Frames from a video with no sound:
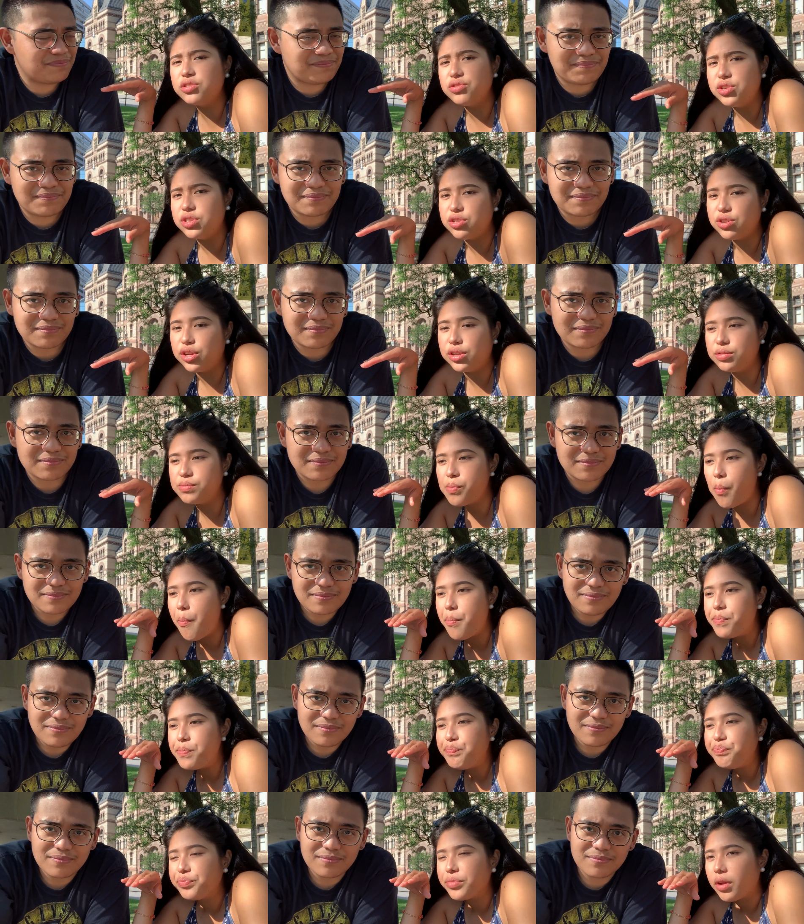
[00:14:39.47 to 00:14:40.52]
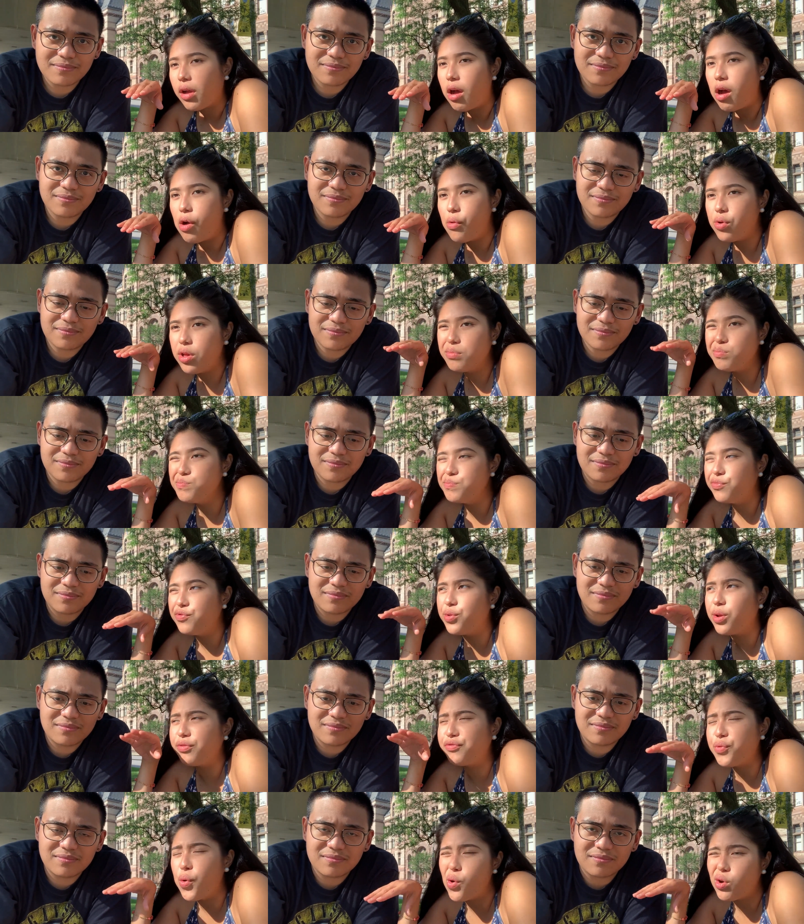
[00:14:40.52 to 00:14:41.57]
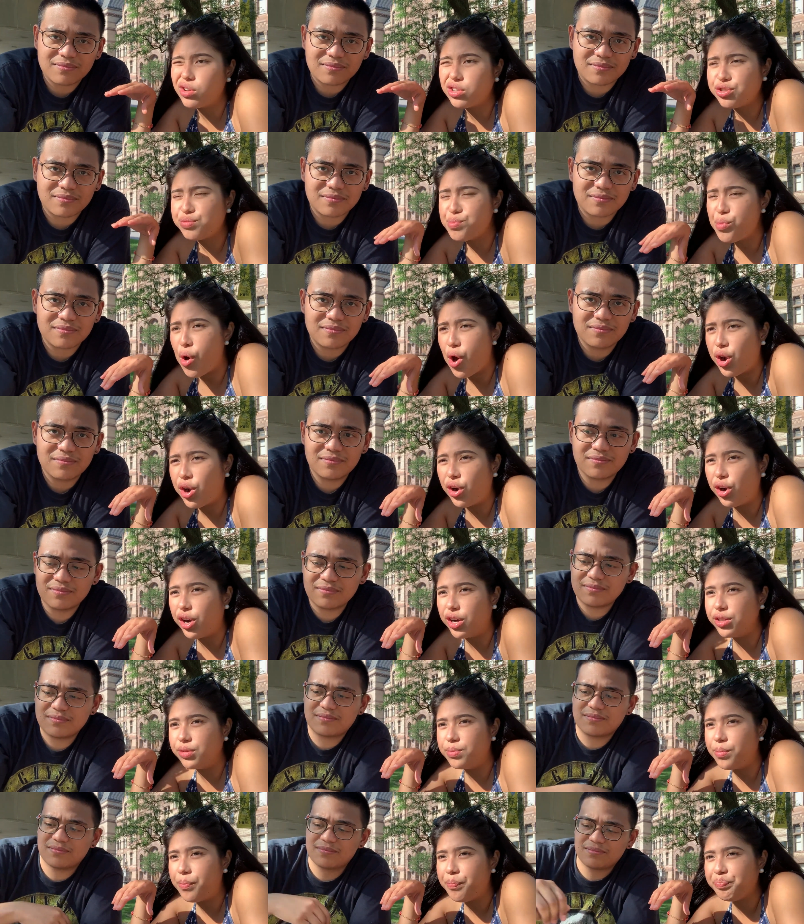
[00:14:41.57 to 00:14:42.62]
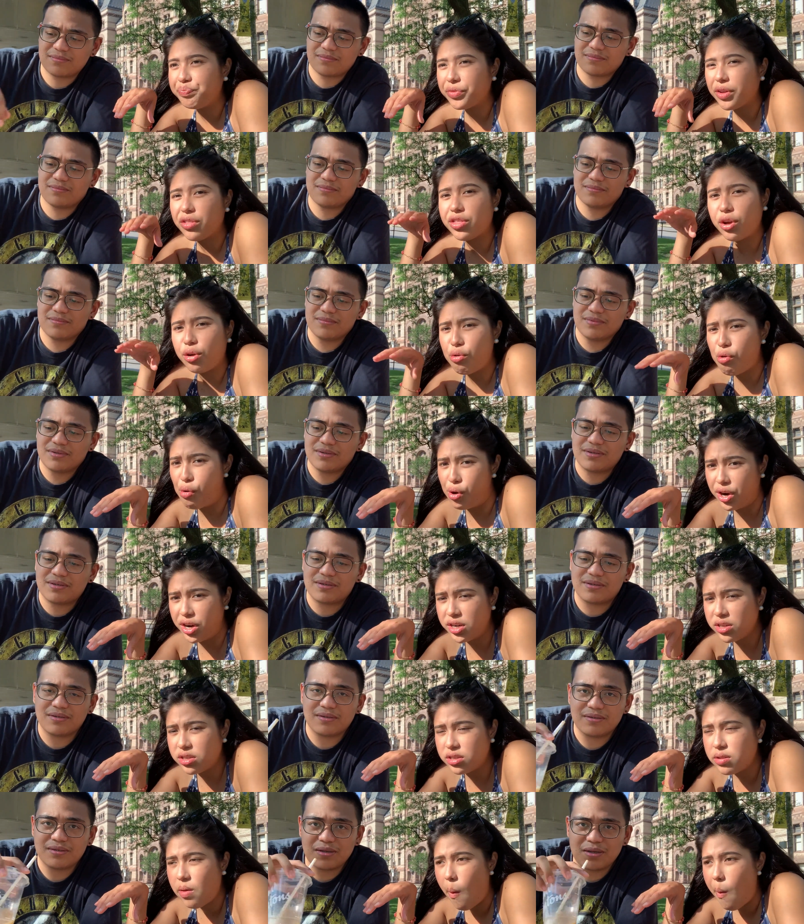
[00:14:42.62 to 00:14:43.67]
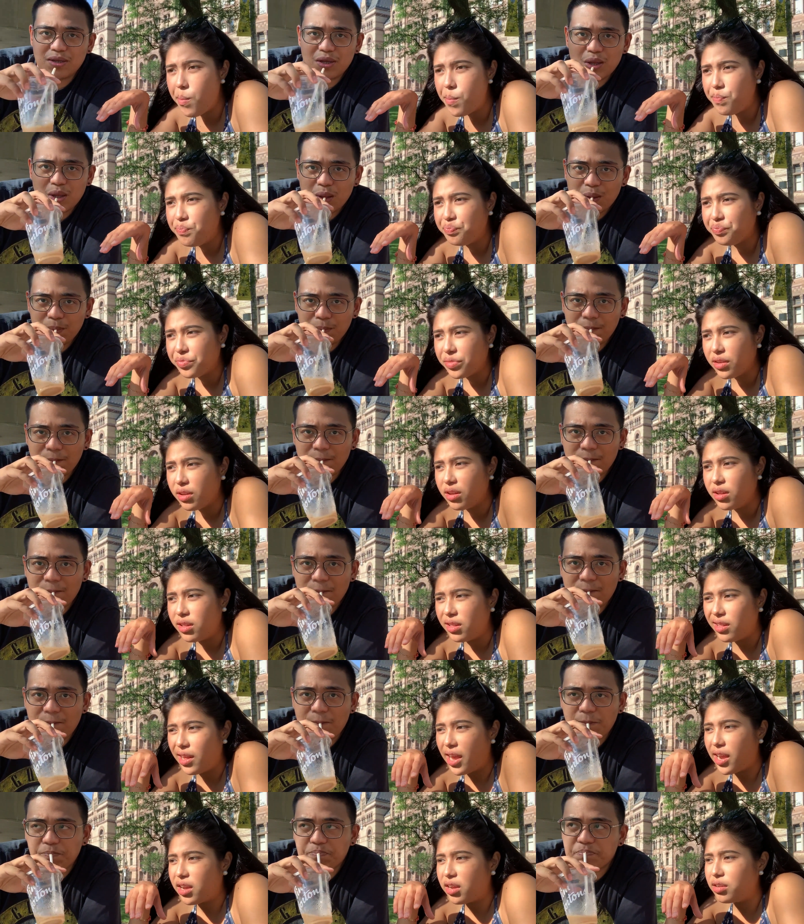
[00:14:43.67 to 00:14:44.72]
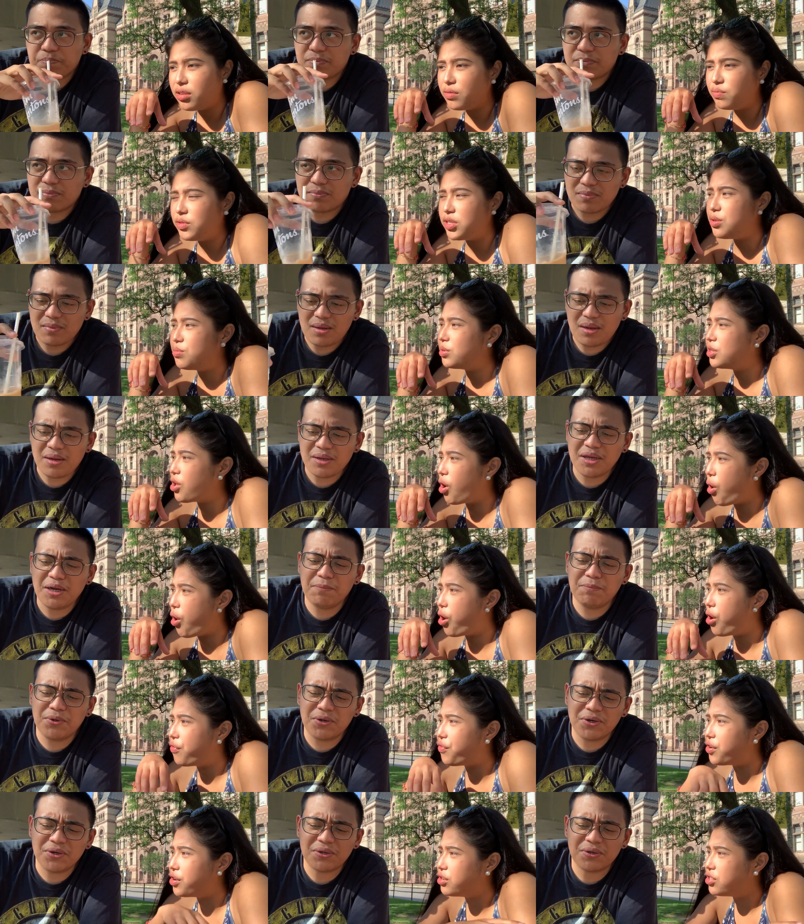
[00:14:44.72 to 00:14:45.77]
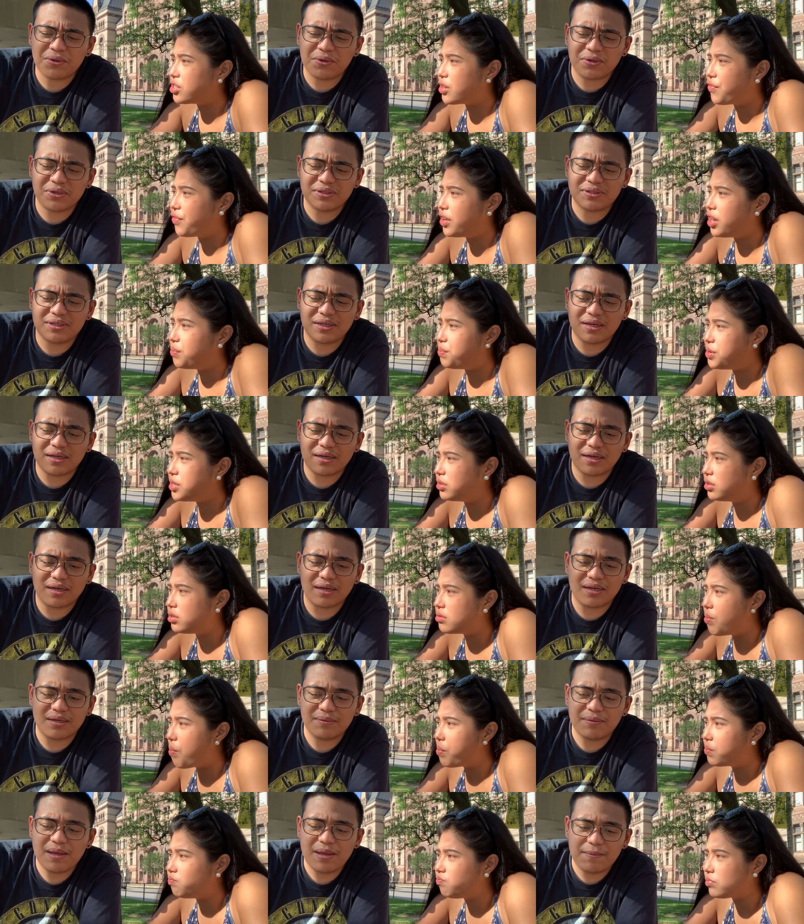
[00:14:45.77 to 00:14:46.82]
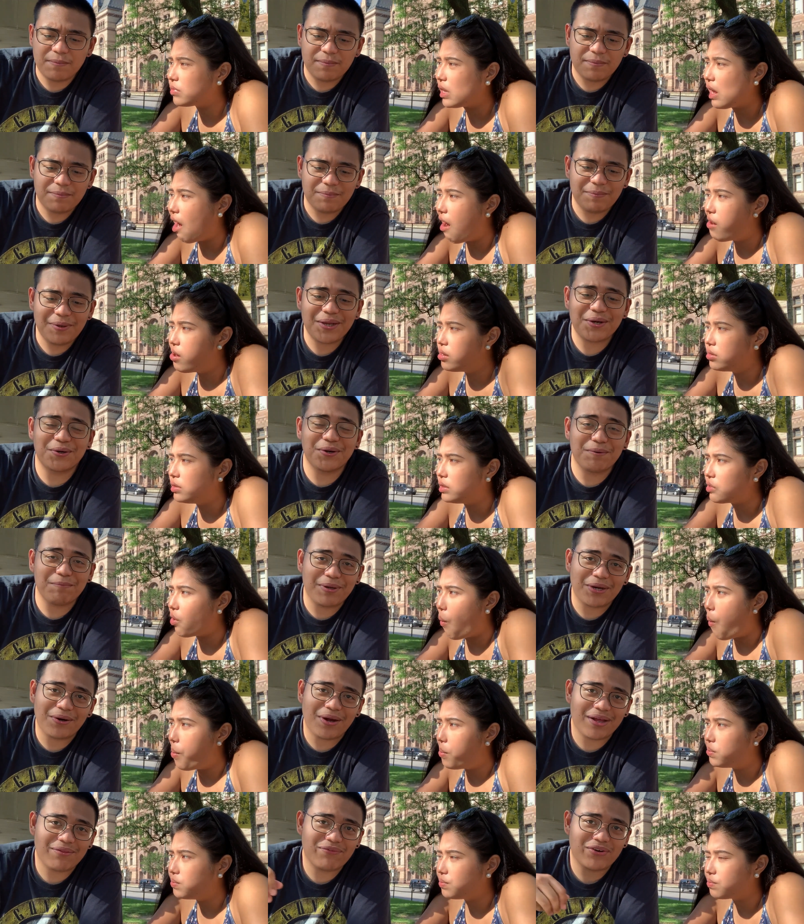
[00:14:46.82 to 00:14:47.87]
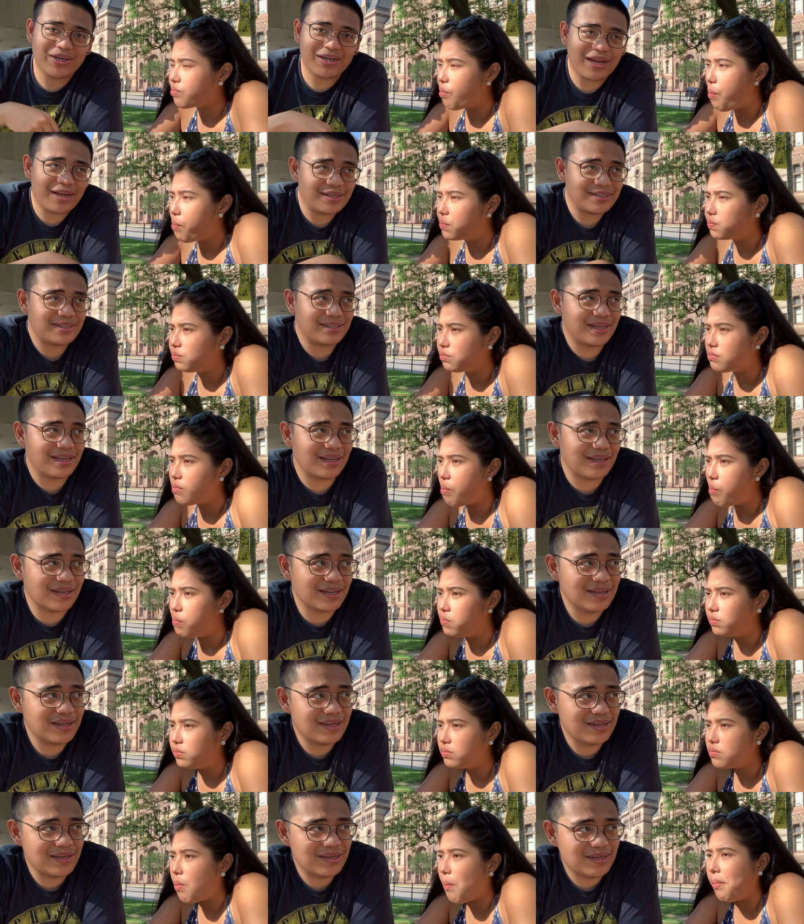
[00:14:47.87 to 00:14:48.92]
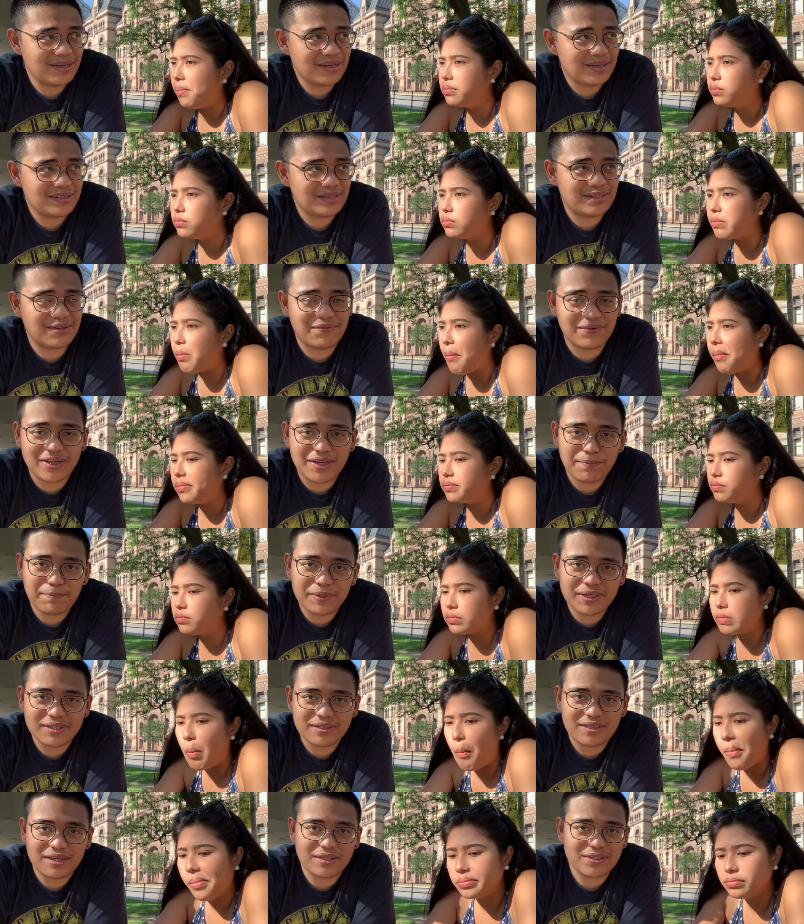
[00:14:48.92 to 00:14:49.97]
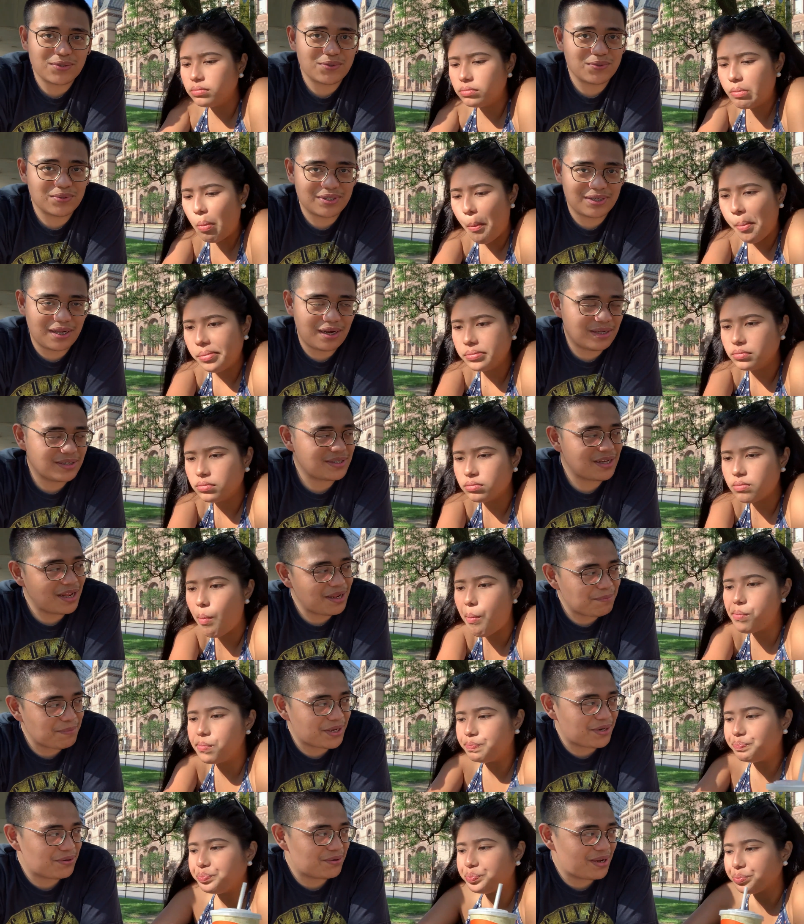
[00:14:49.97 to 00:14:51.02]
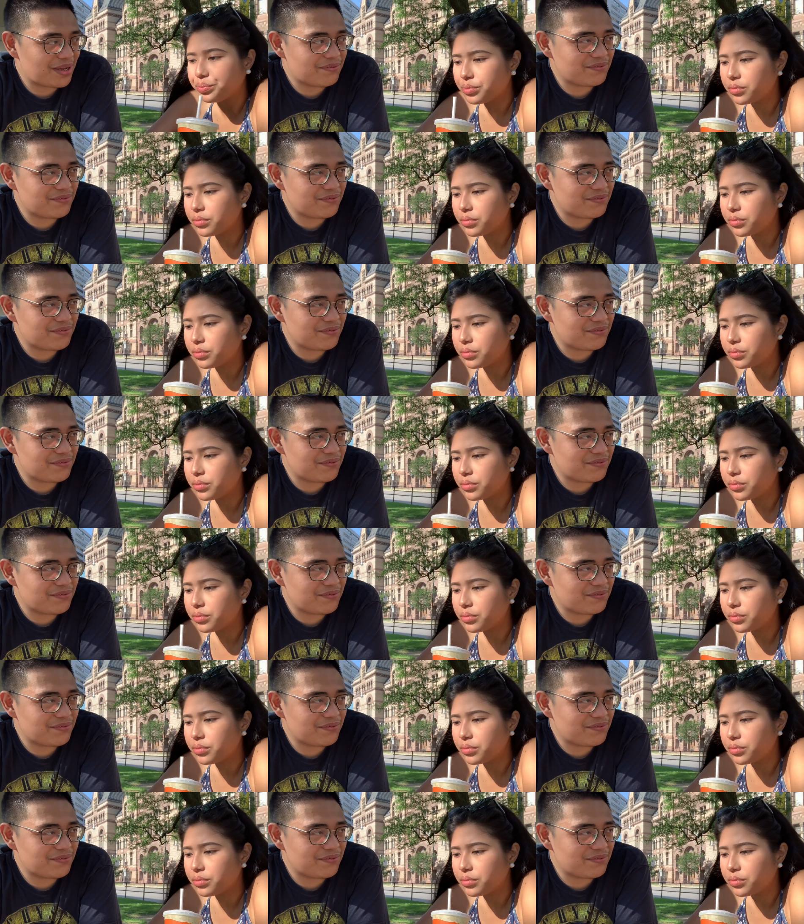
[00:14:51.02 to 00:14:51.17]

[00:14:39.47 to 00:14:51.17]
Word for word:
Speaker 1: his reason uh, we'll, we'll focus more on the course. Like, hindi ba
Speaker 2: na yeah, more on course talaga. Meron, merong advertising. Sa Philippines, sa, sa LaSalle, merong